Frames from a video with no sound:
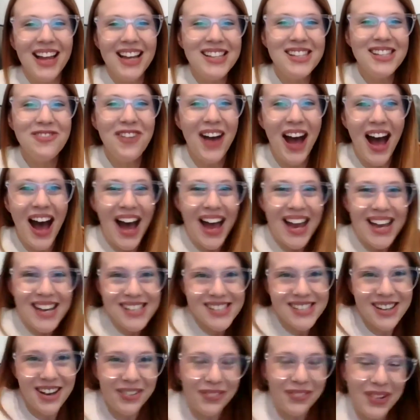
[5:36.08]
lots of
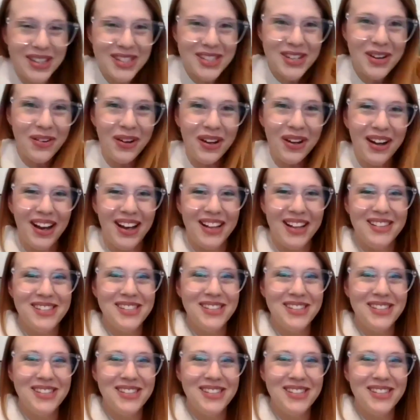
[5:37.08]
eyes on what's going on